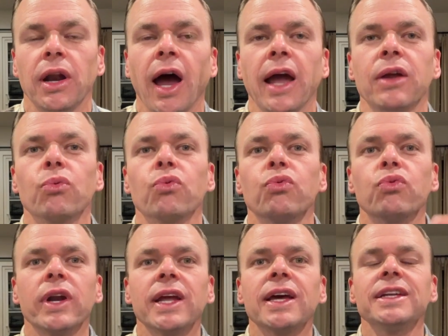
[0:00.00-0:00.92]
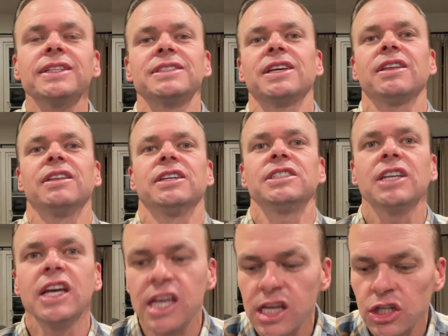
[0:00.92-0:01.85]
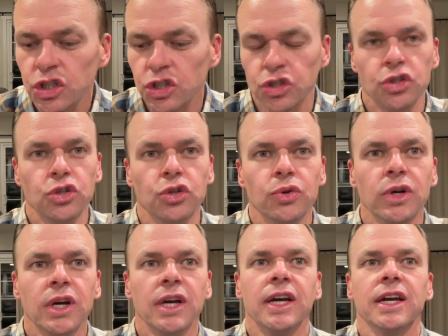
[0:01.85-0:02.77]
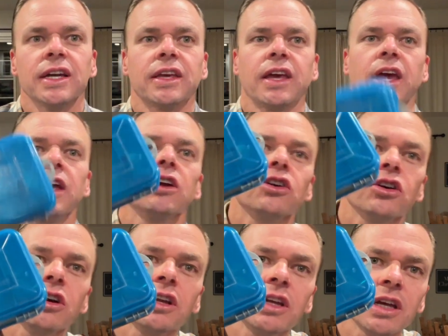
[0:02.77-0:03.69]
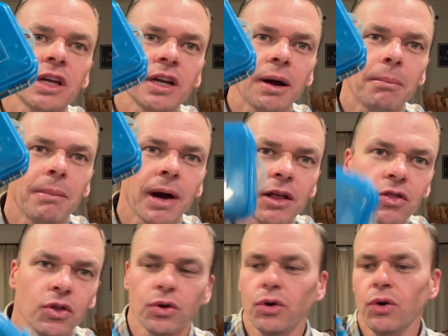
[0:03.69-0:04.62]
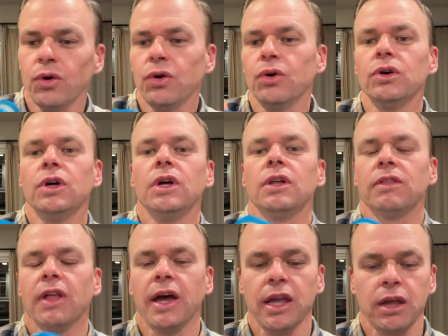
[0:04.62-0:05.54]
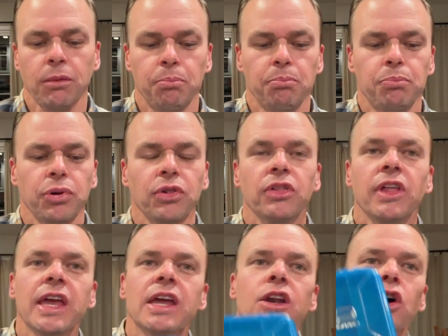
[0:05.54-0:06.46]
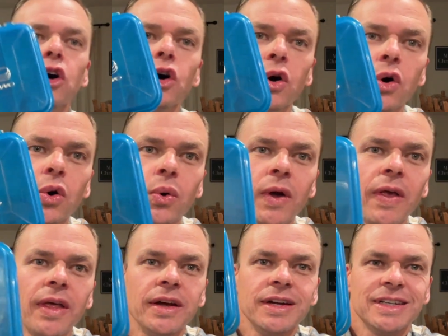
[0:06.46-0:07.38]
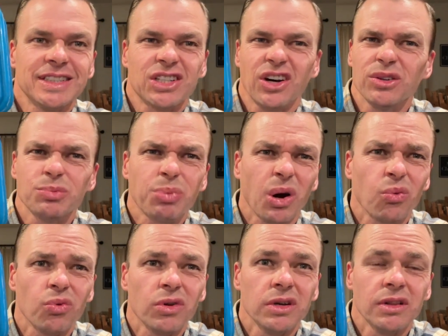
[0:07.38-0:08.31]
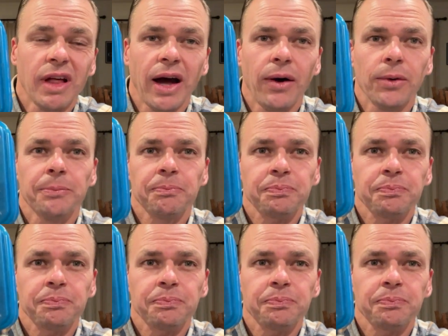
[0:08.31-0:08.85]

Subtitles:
I ran into this issue carrying my little Plano, sorry, that was probably really loud.